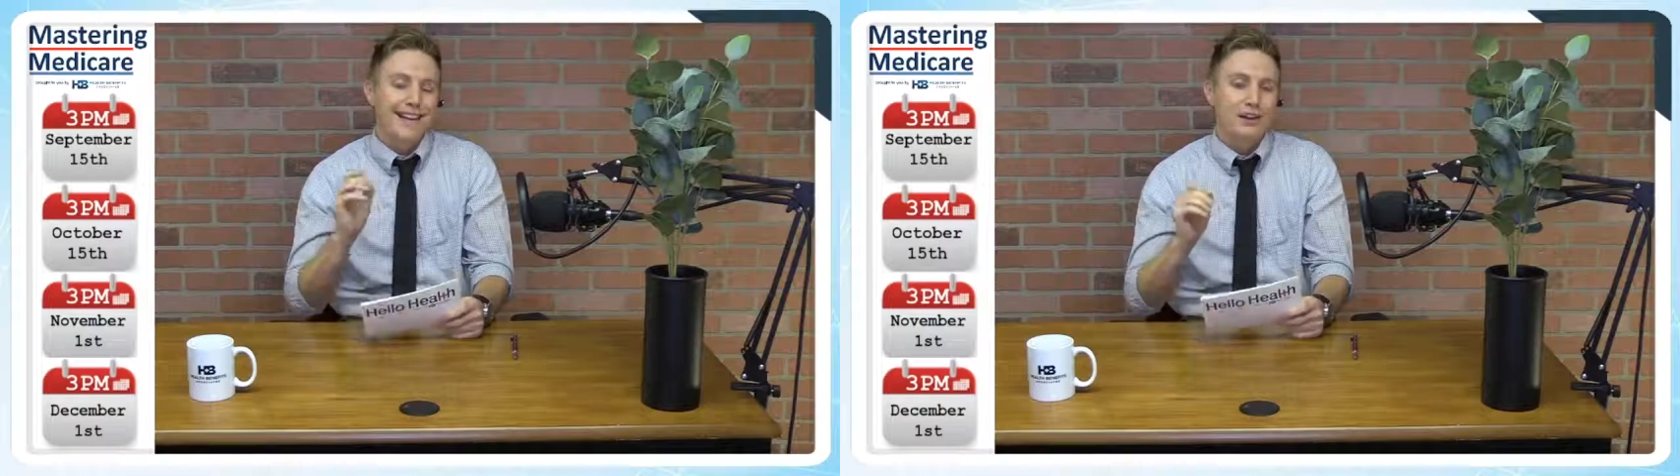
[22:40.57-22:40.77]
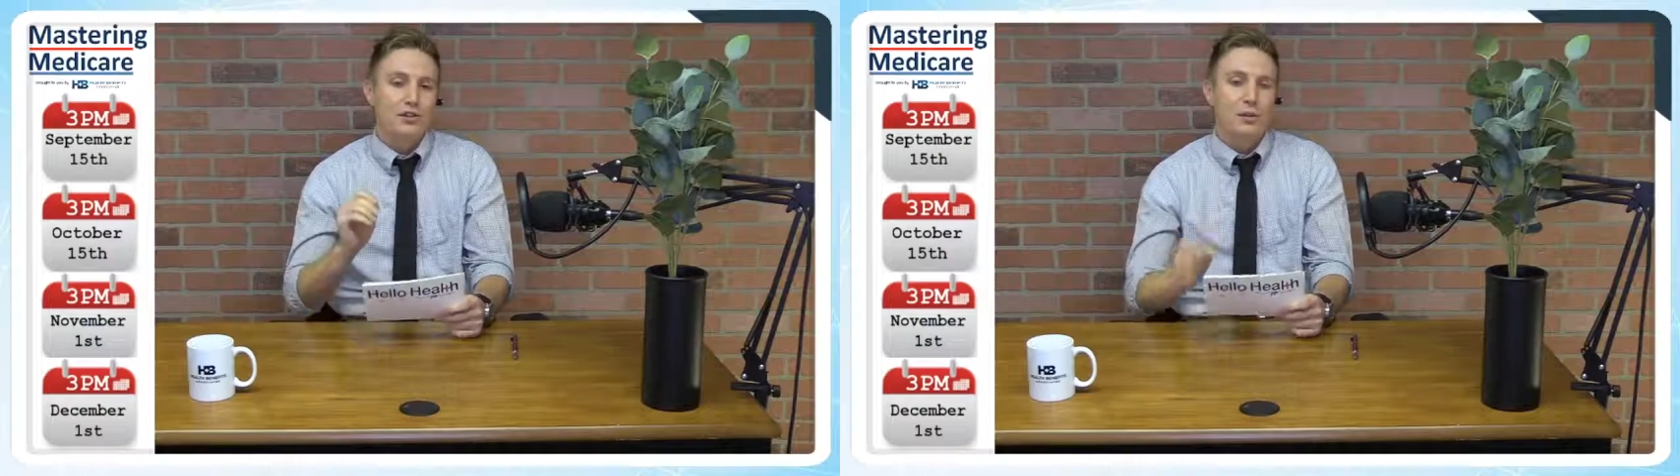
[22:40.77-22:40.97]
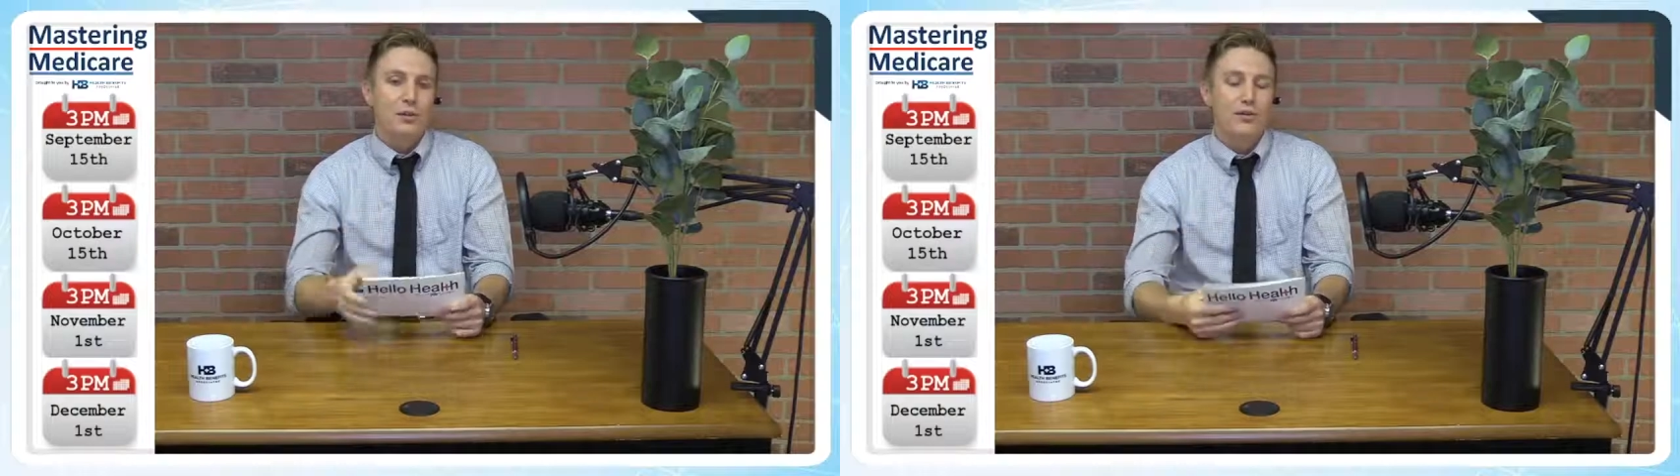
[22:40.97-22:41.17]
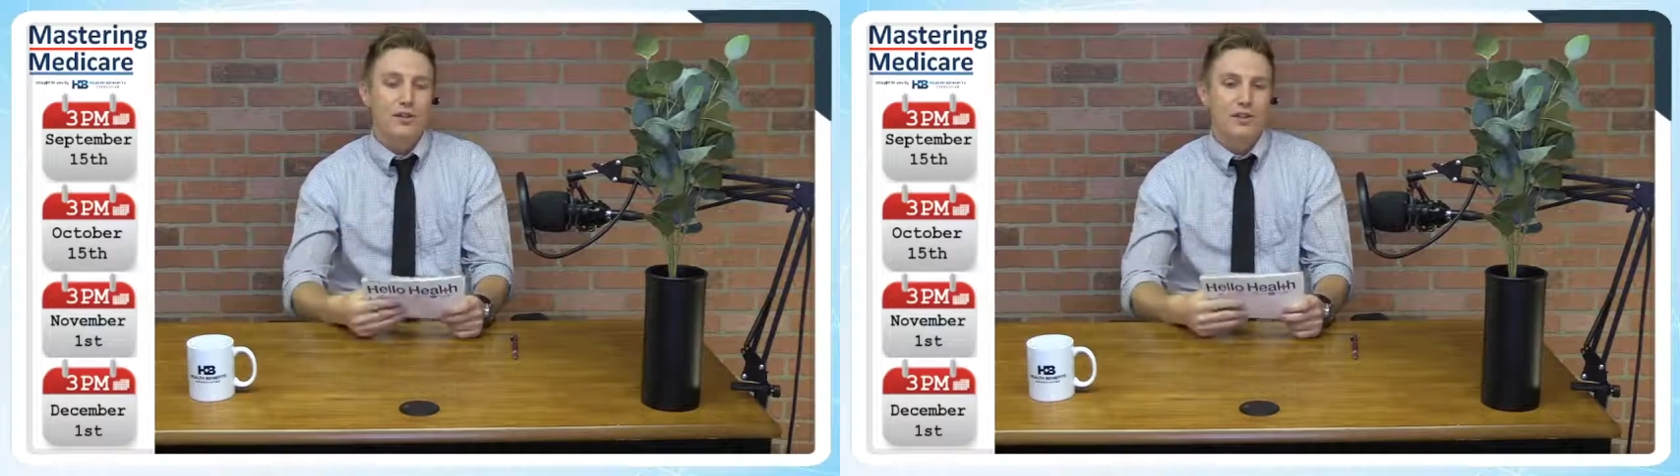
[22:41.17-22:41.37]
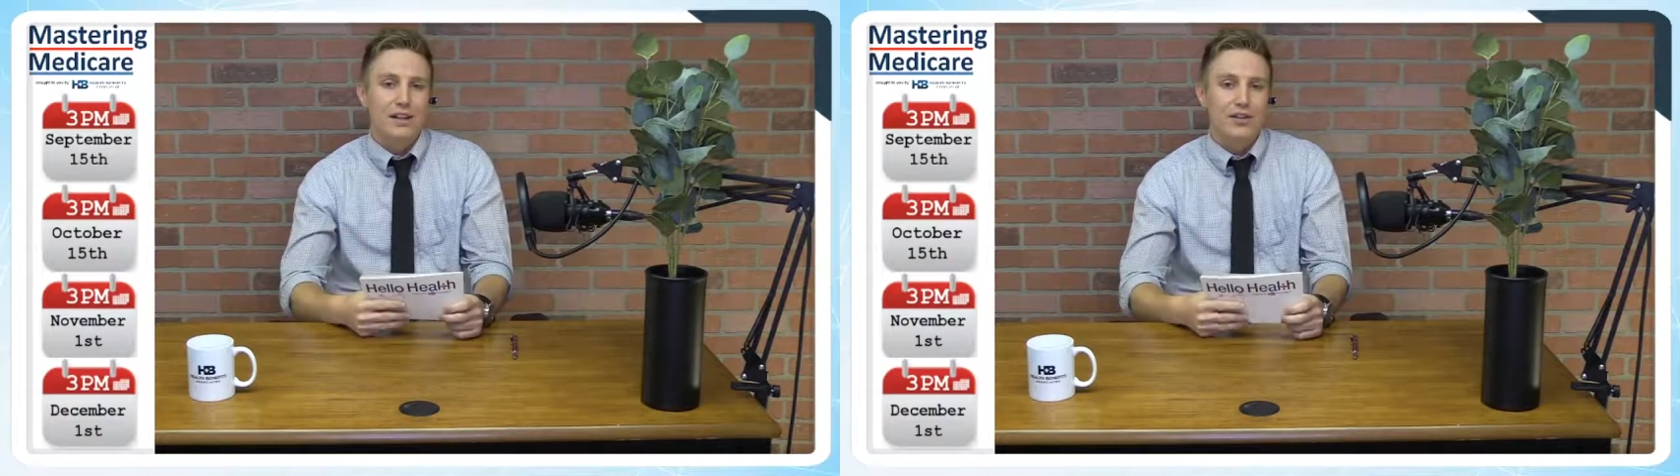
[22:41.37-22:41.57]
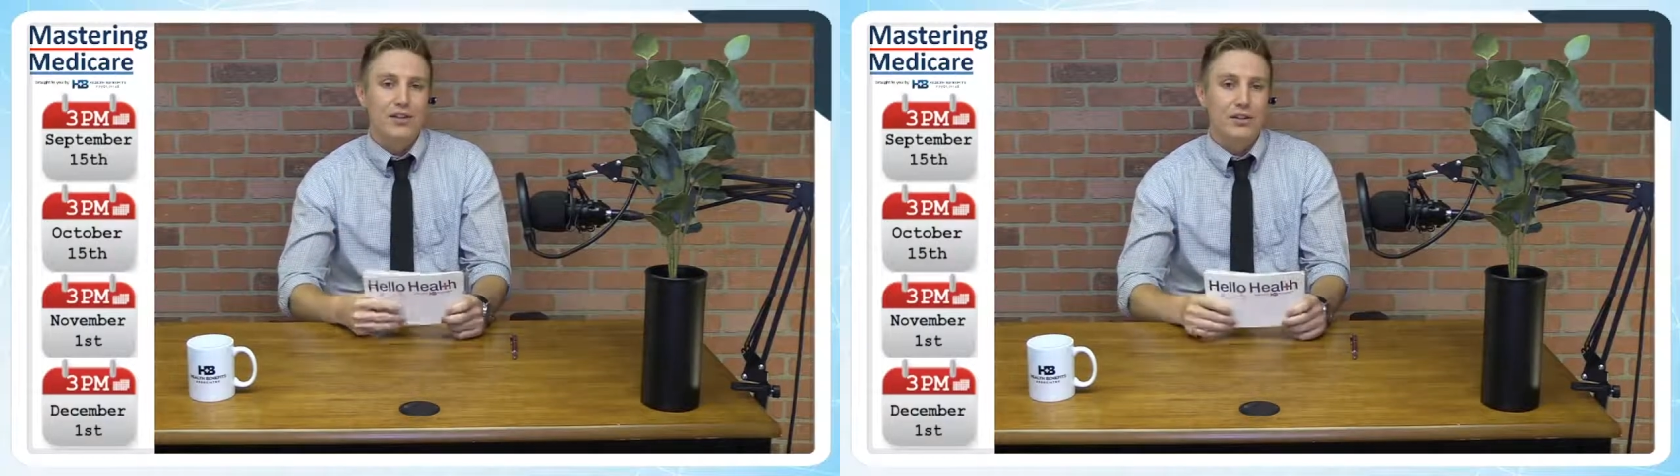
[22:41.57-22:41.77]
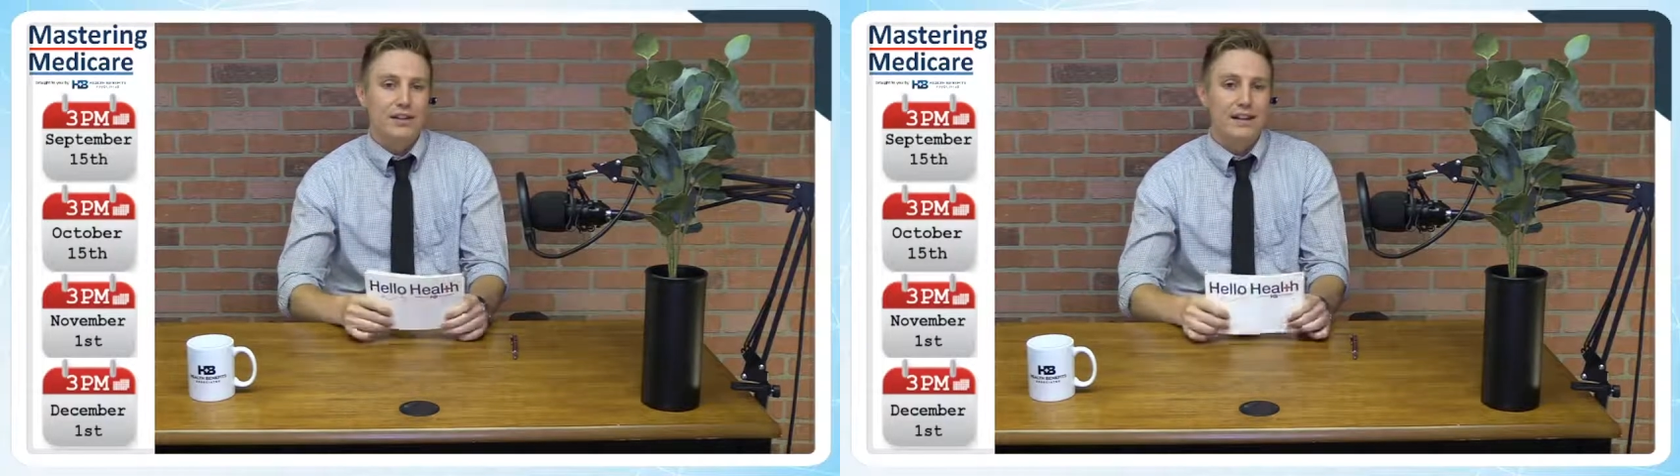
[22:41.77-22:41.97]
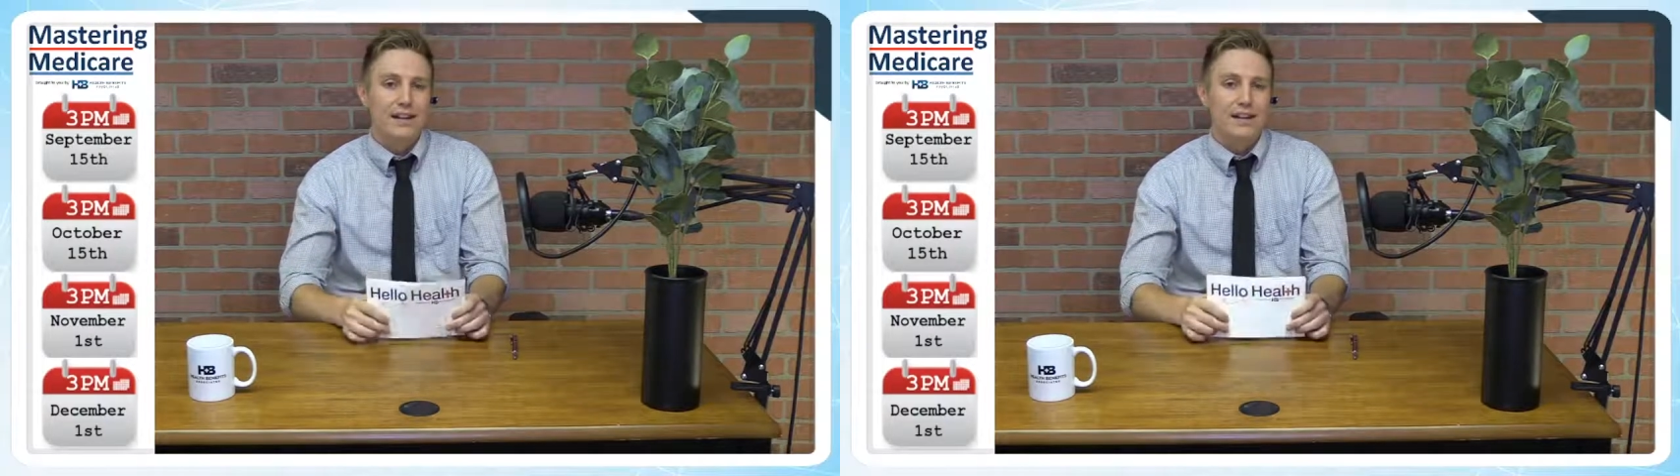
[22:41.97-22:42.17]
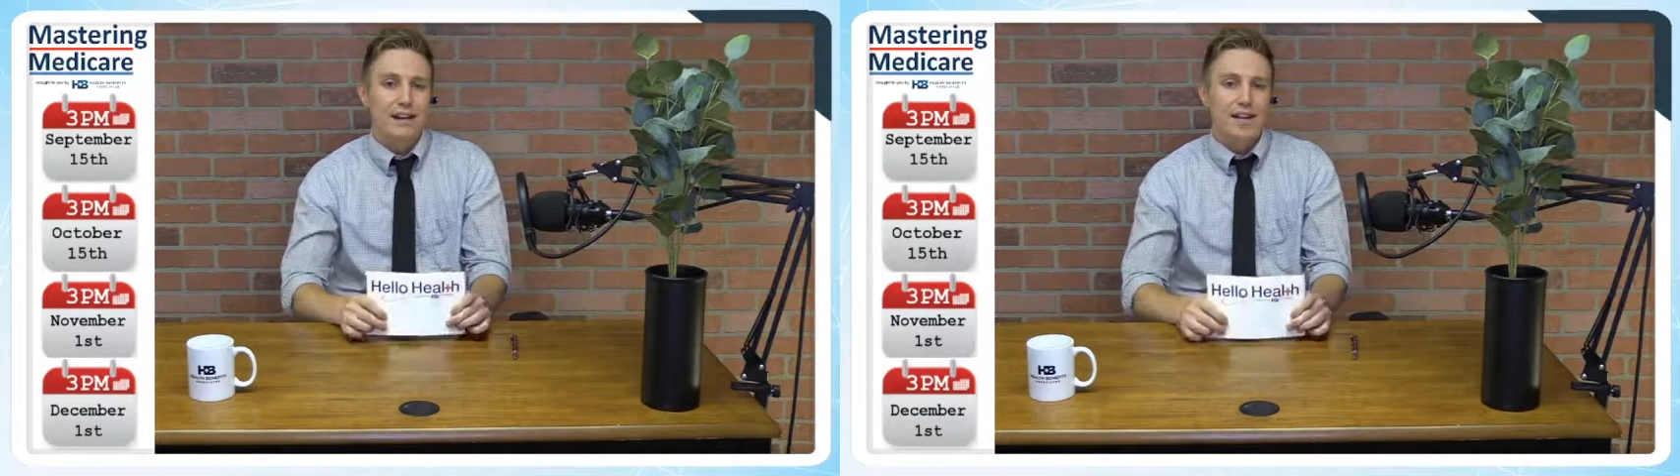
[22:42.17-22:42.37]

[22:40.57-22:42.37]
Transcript: October 15th start date.